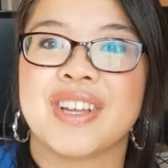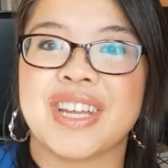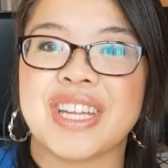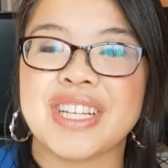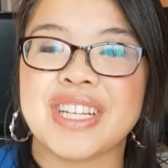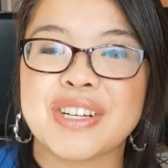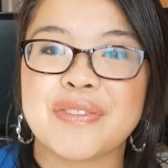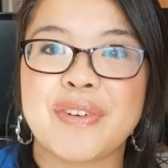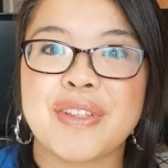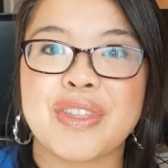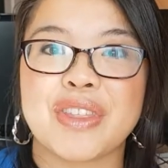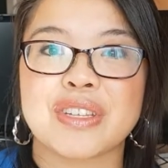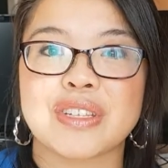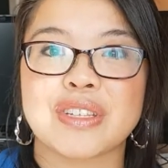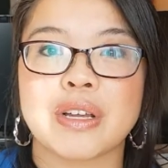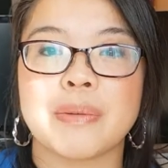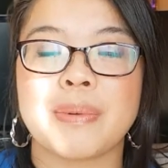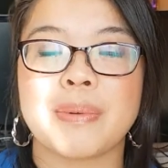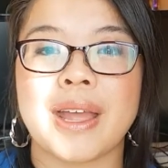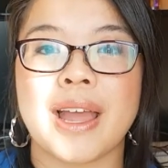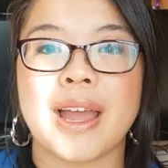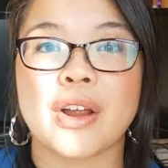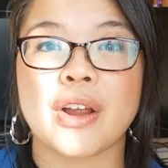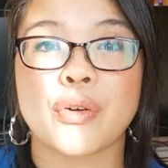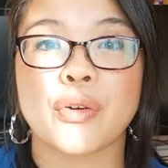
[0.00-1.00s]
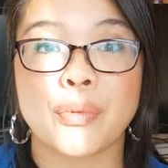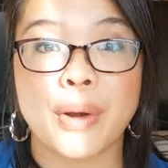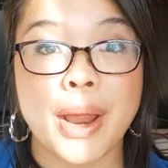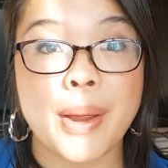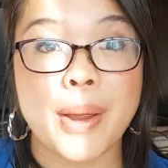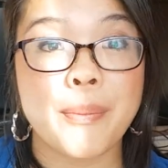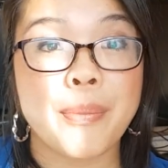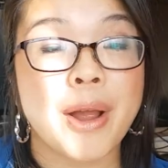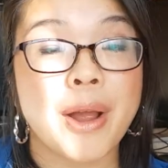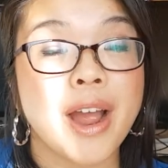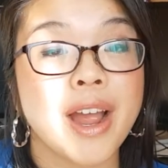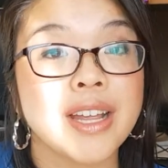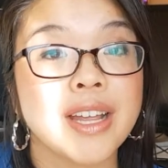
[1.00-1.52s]
each event is going to be a
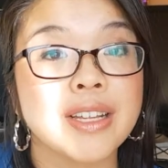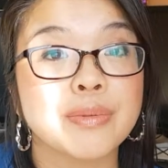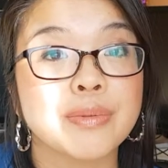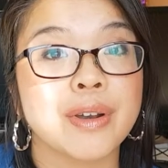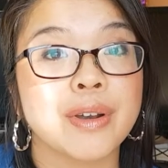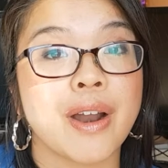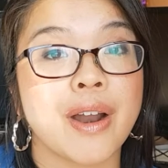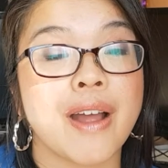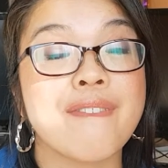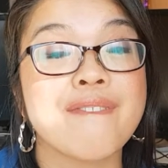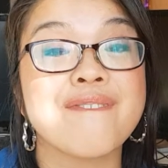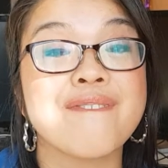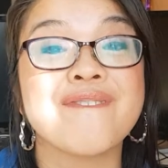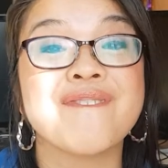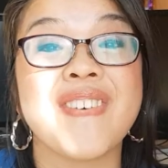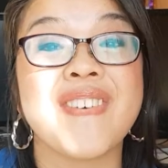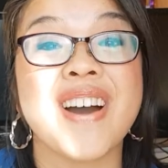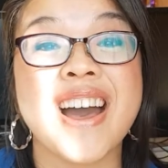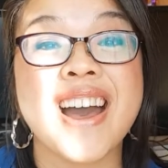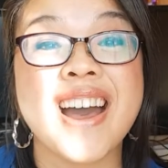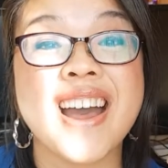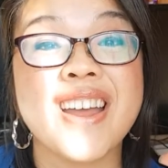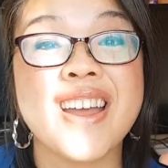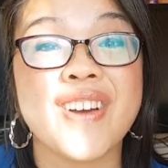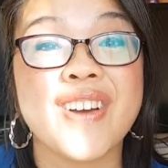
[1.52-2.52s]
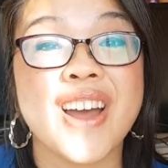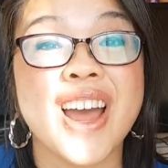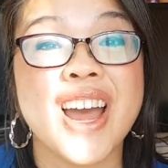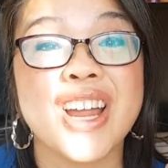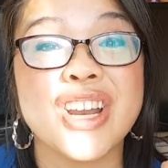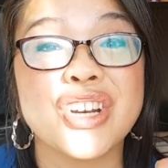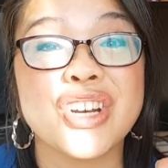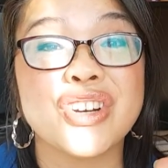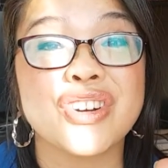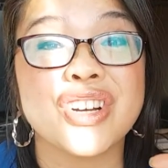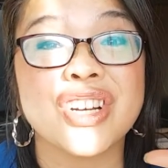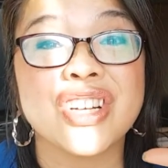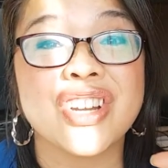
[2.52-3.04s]
grand prize winner of
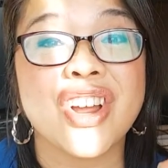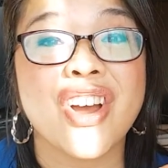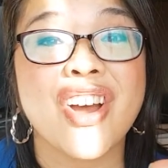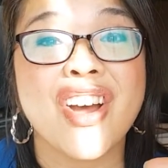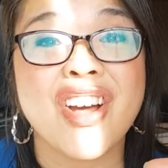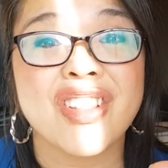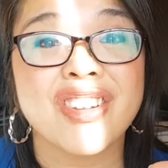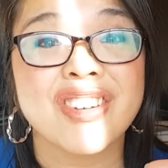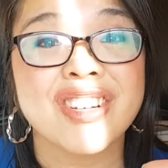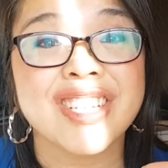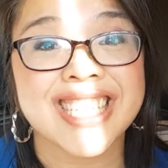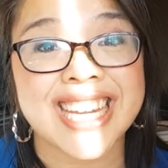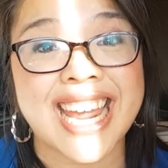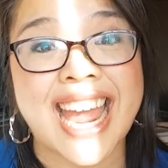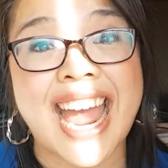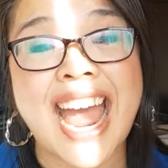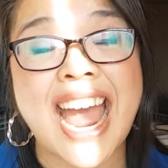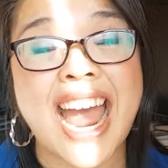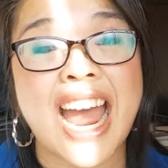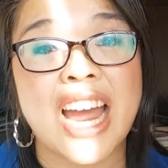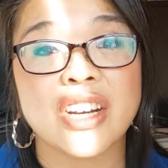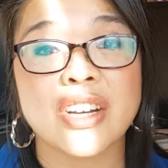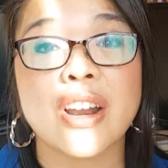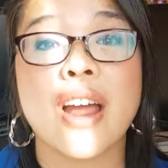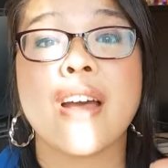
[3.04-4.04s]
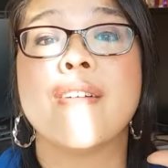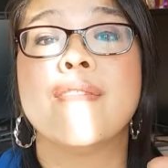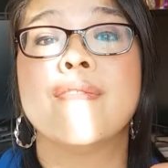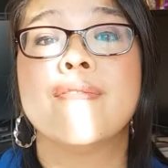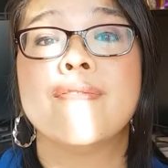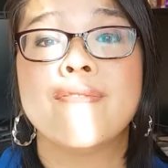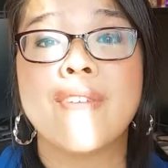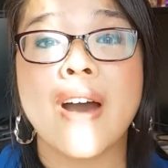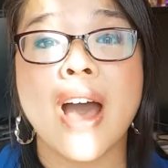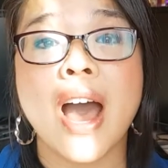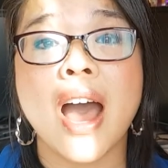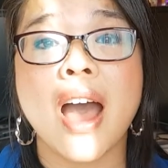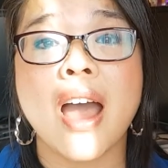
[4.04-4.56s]
$500 cash.
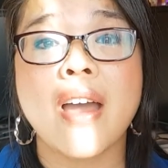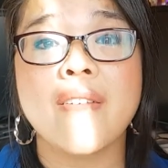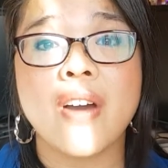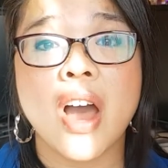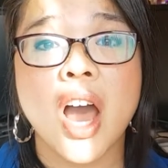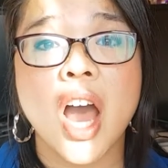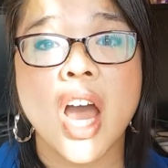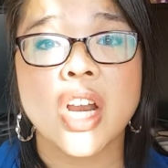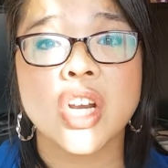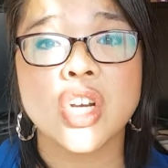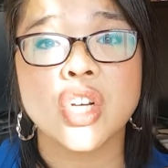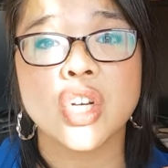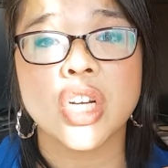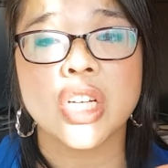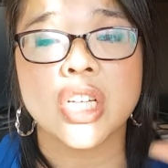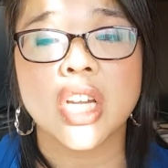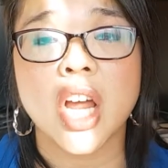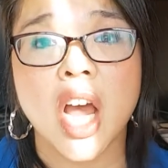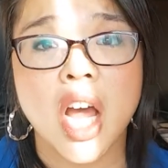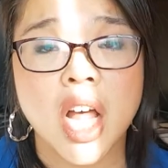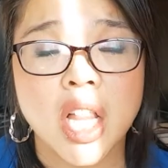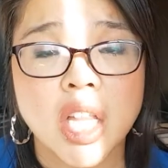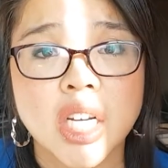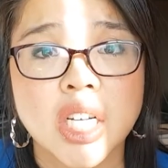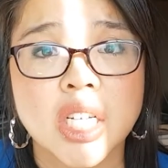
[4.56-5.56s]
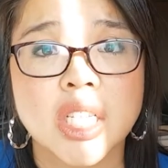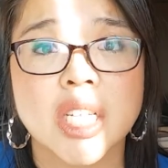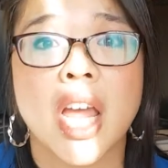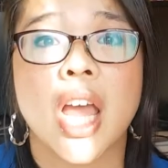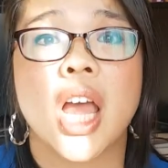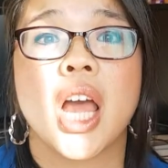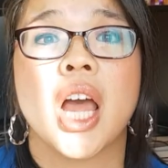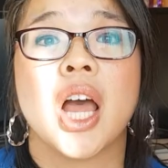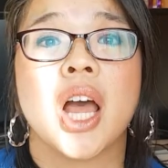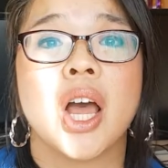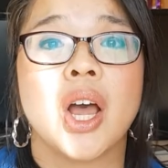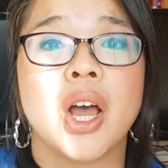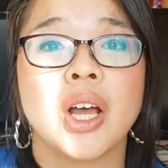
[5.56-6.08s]
$500.
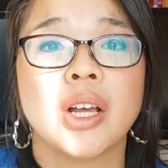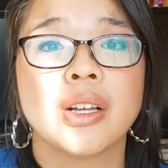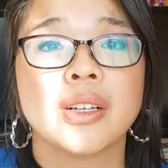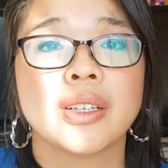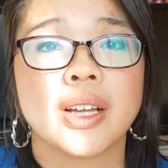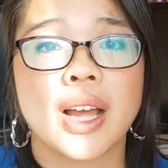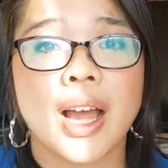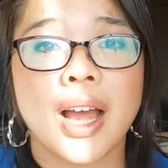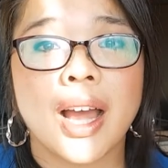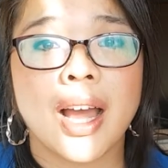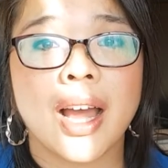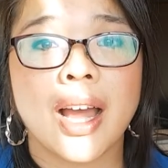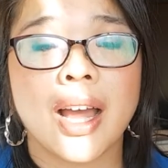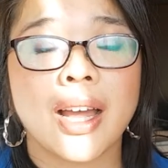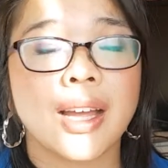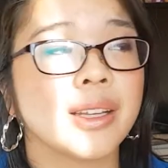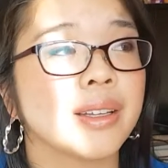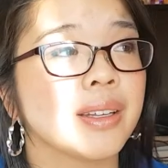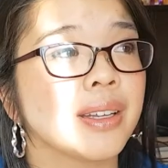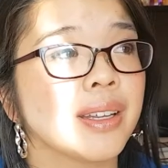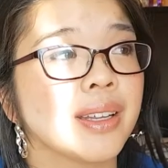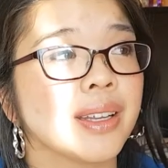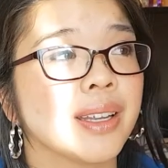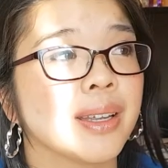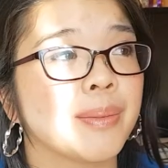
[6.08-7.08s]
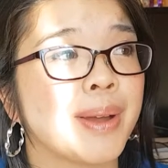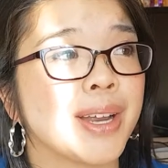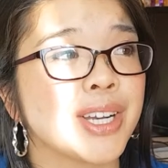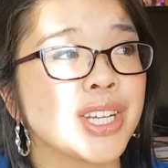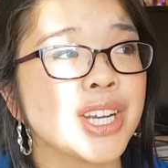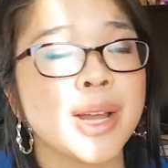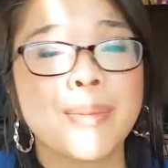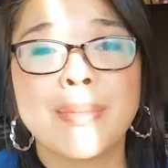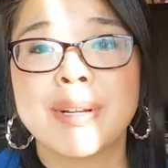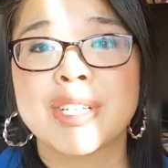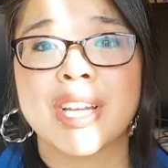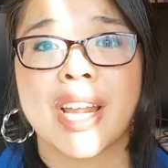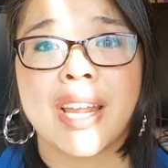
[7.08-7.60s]

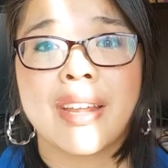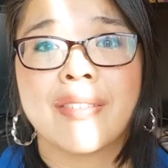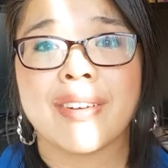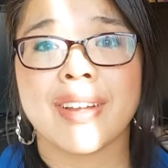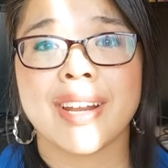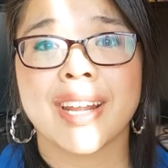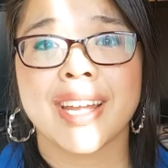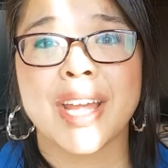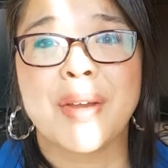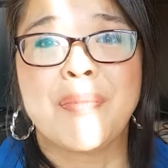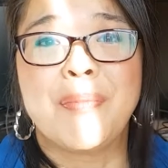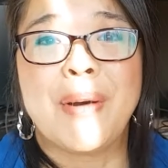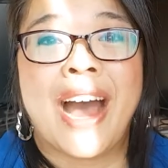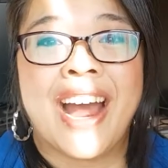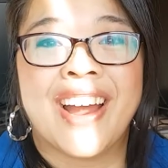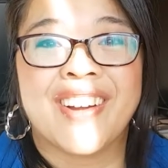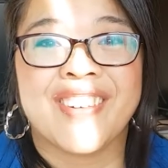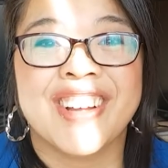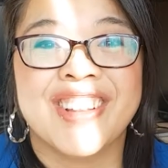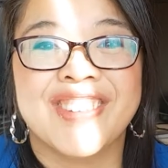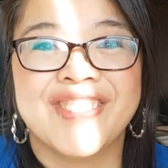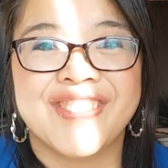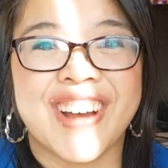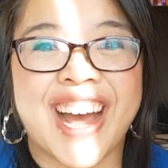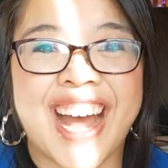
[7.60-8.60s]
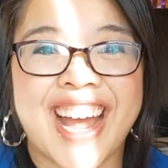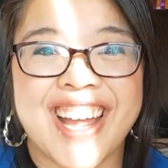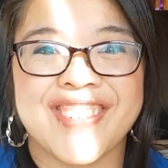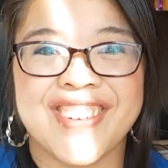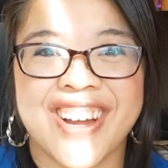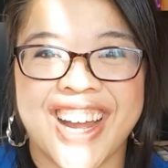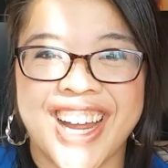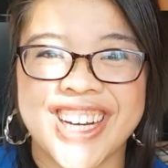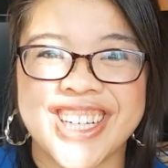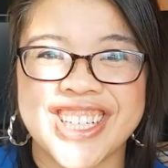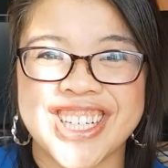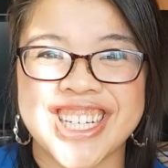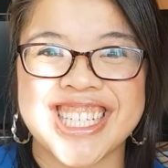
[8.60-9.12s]
Imagine how much Avon I could buy with
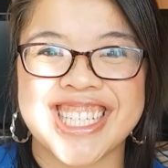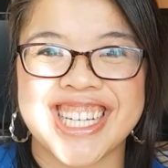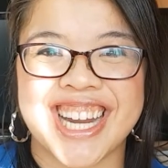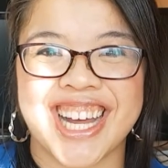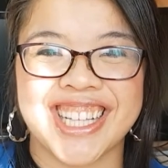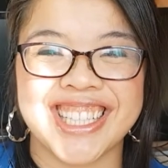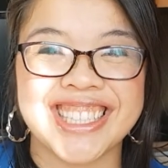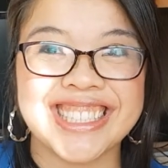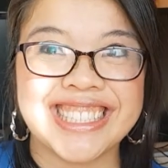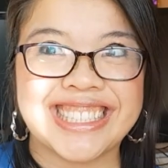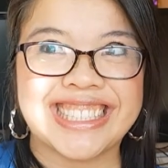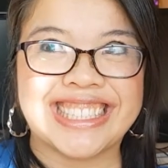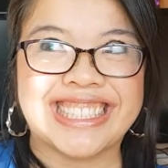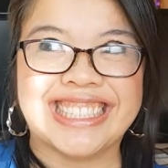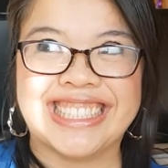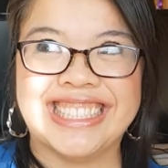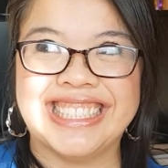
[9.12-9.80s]
$500.